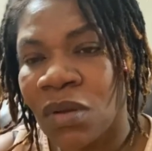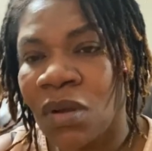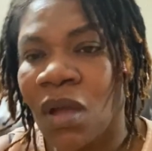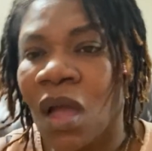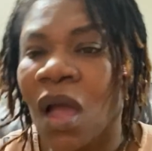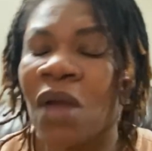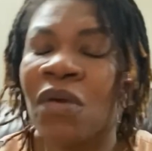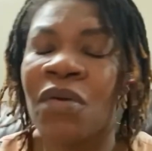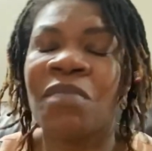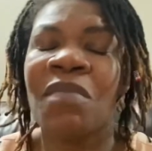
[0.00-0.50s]

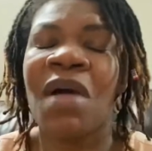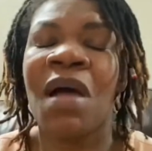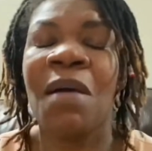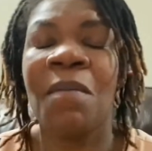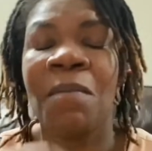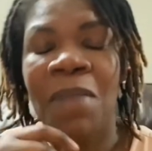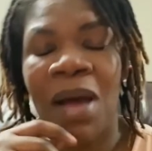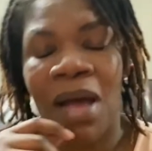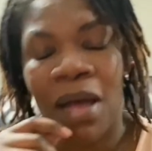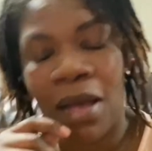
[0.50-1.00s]
I
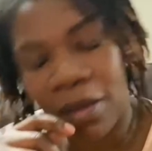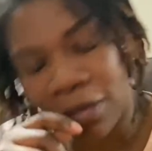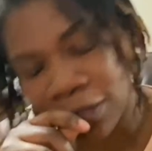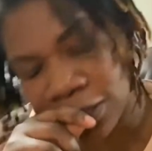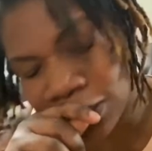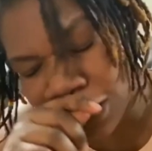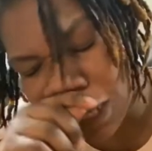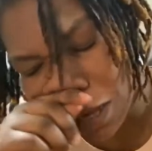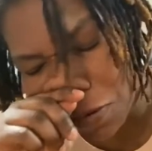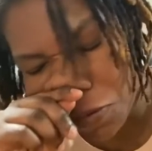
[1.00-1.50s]
remember,
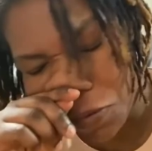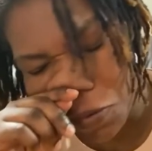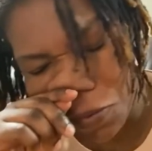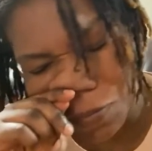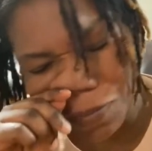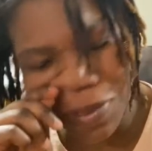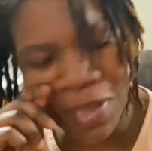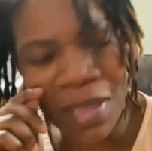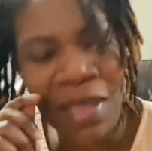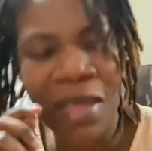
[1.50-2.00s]
sir,
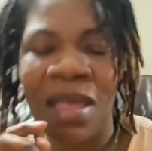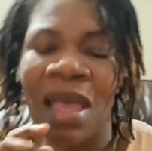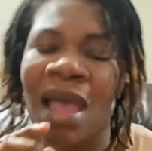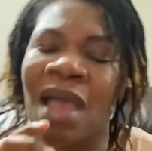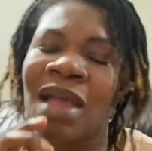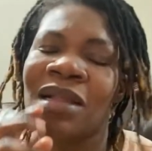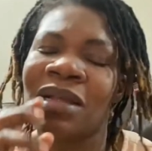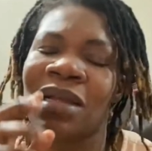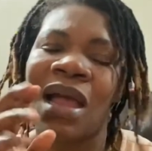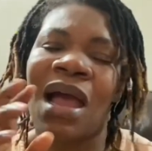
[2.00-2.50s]
would be
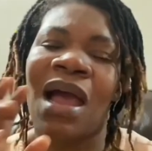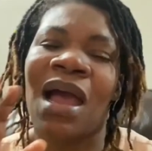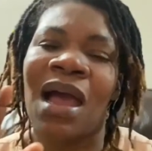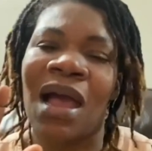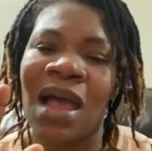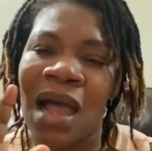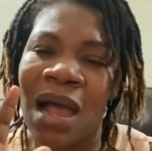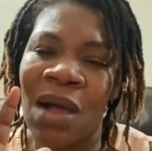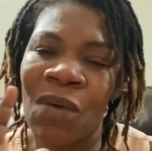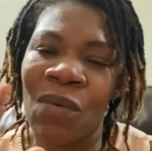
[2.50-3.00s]
a
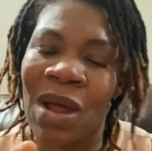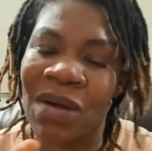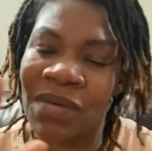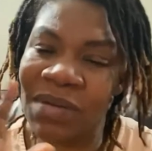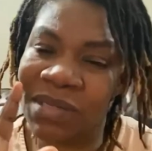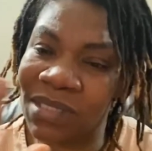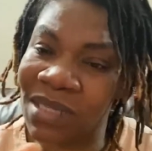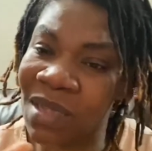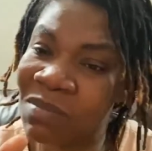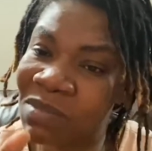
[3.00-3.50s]
car. Our
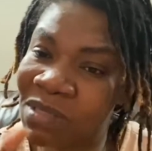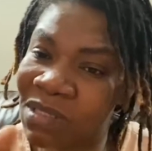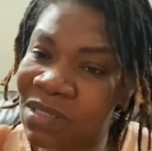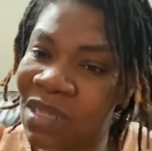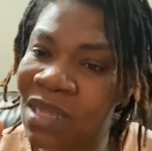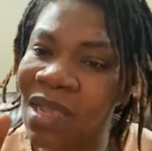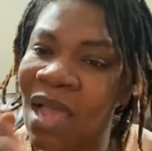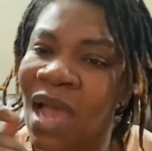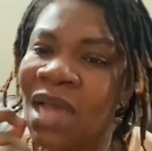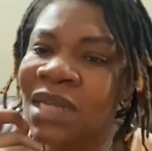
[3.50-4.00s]
same
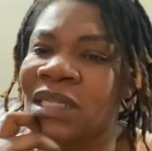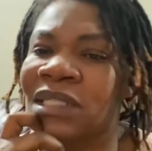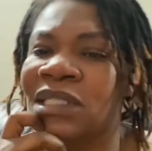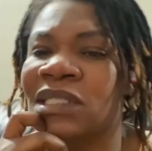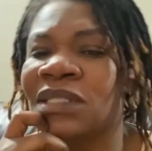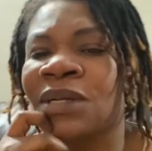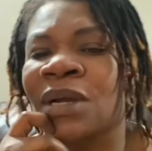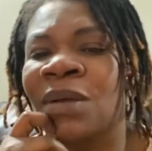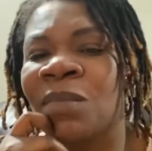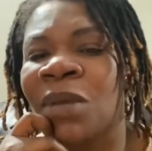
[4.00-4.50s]
say, I had a
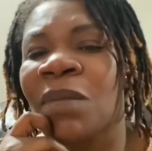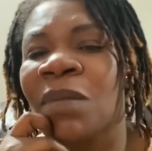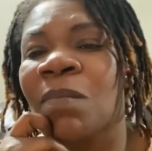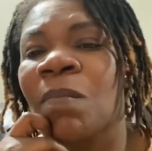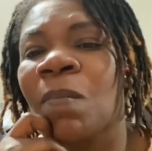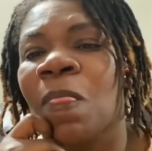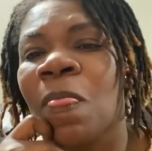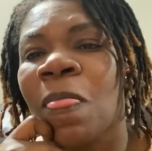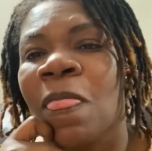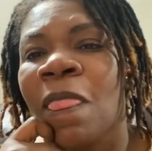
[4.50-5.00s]
tremor,
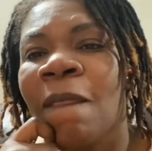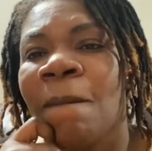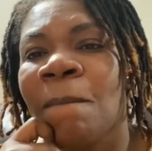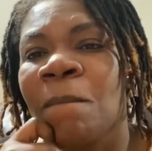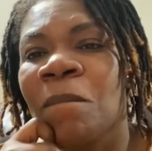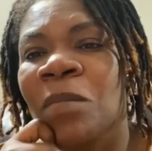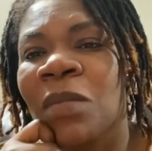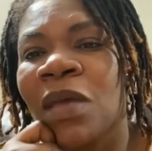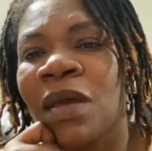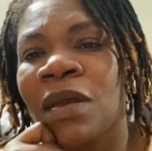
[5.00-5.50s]

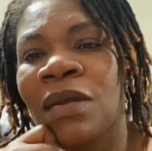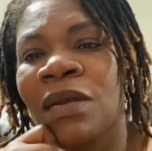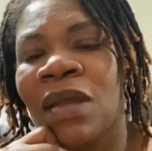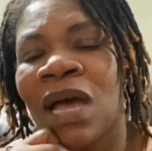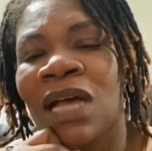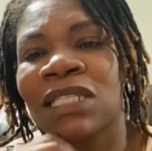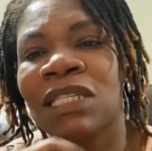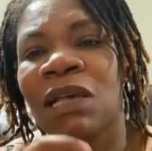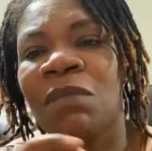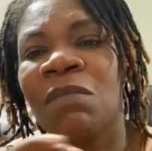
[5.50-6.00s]
and
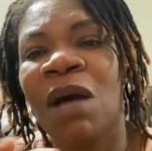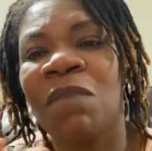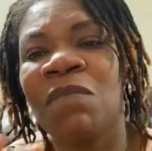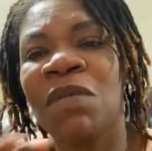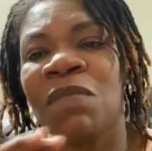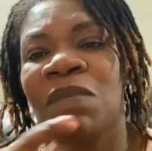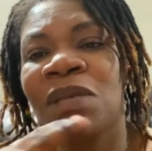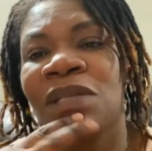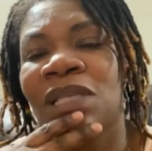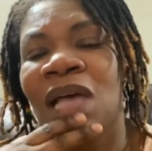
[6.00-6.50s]
as a
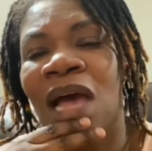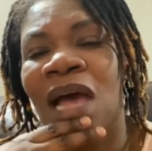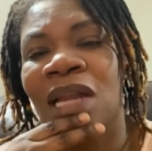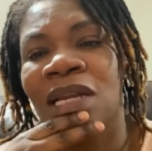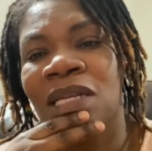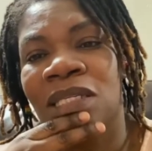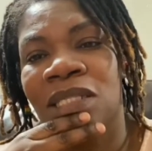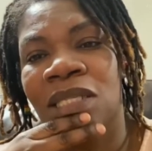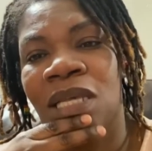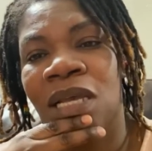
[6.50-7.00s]
mammy beside
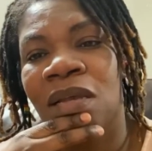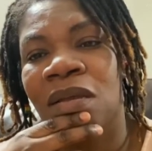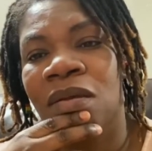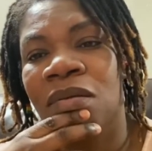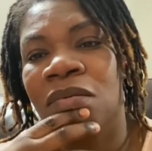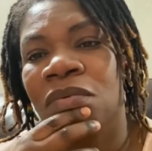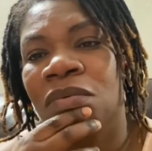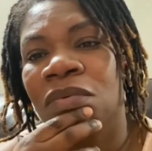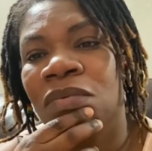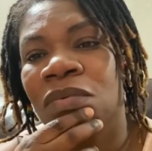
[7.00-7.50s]
me say,
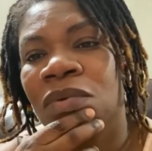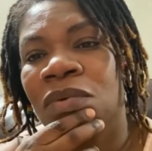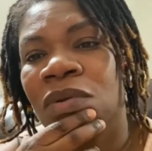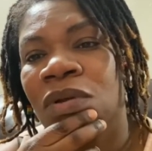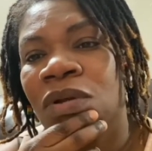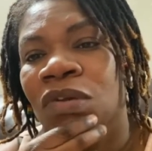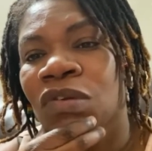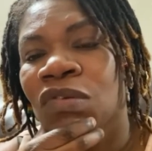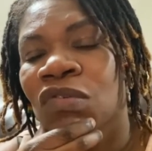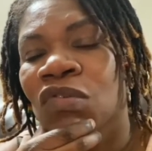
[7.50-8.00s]

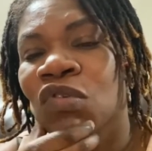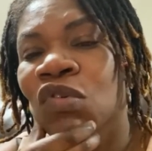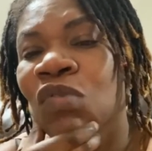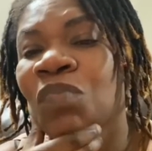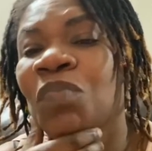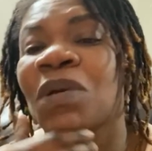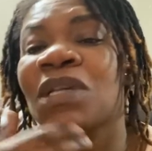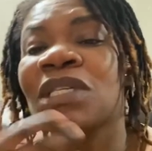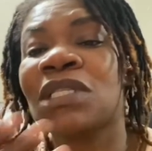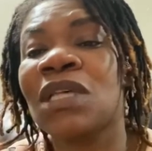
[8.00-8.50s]

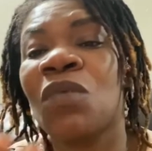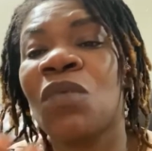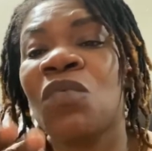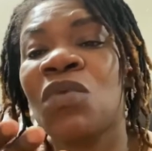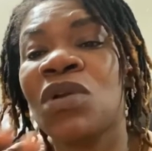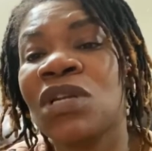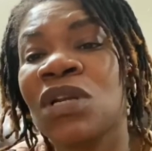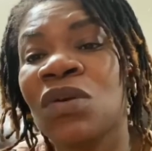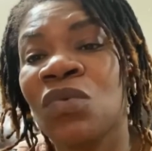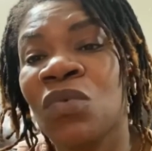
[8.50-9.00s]
Opa said,
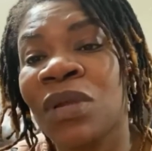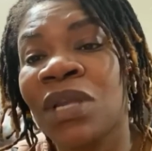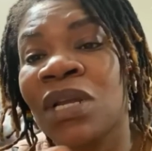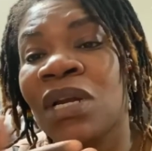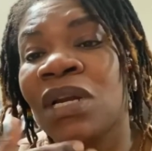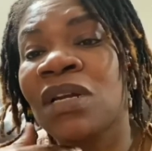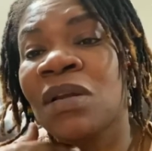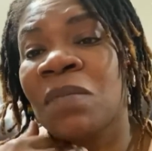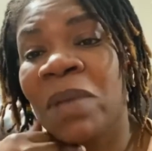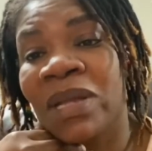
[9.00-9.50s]
wouldn't know you're
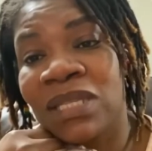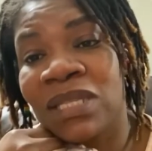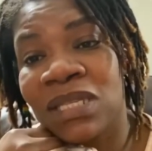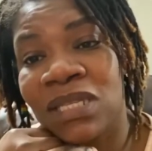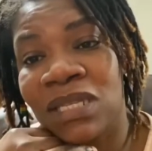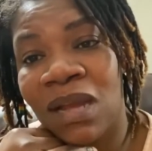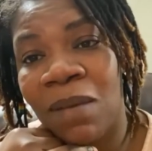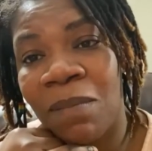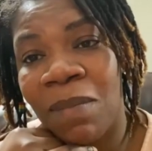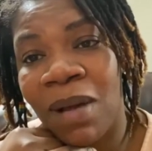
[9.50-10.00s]
in a bet
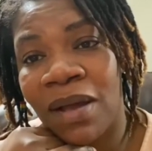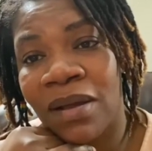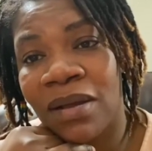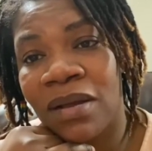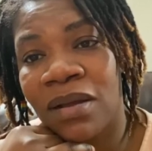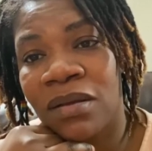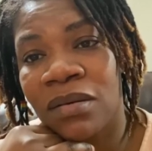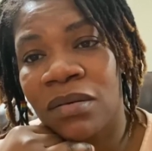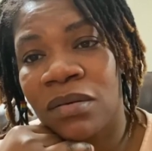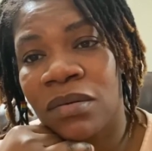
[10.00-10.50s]
in a back
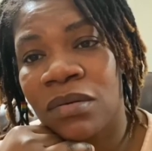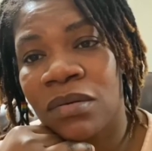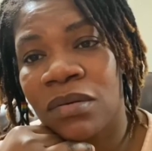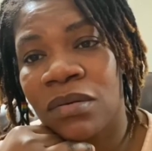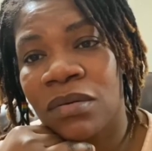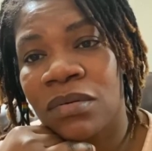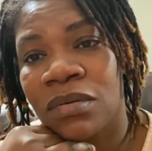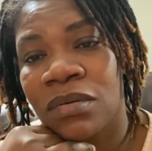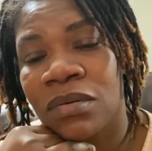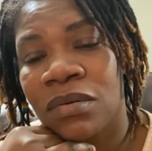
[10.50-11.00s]

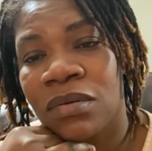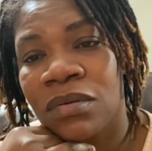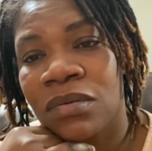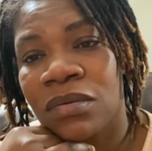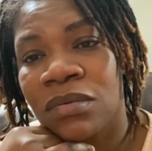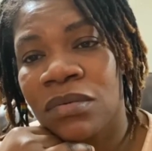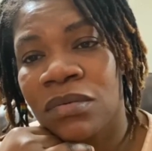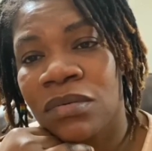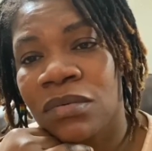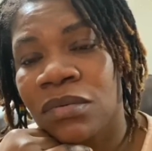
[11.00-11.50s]

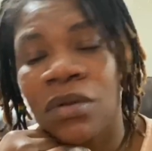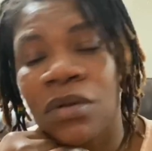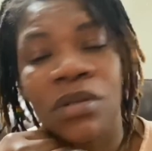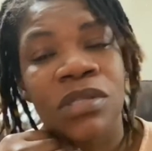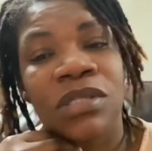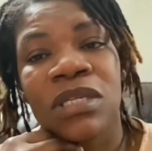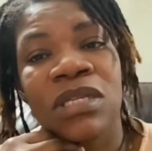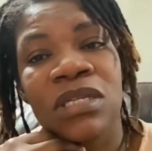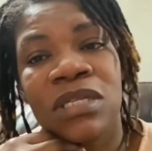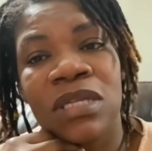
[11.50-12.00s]
or
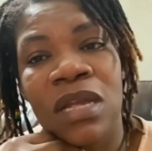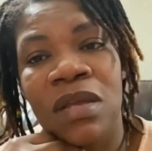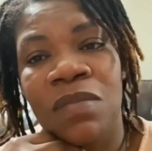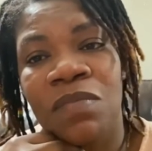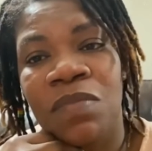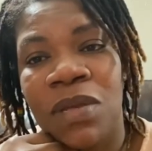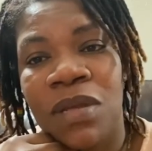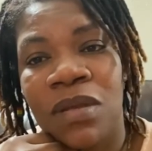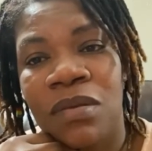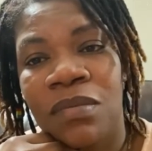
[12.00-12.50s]
see,
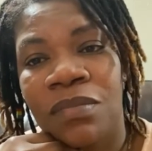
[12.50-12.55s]
baby.